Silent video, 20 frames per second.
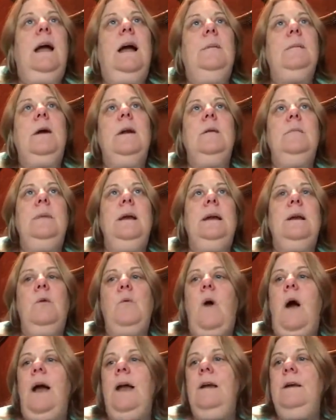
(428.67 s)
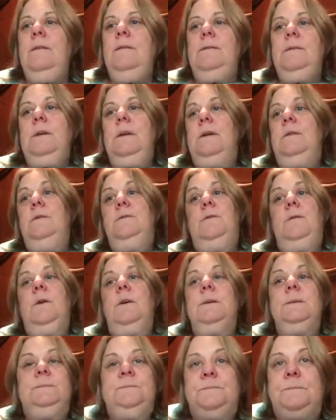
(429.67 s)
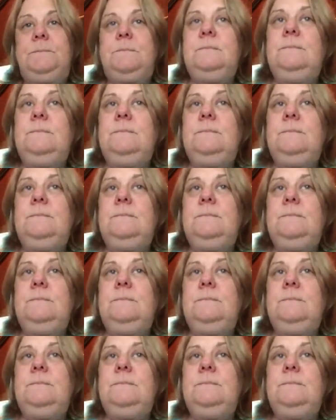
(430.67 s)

I'm going to be in Hawaii, you know, for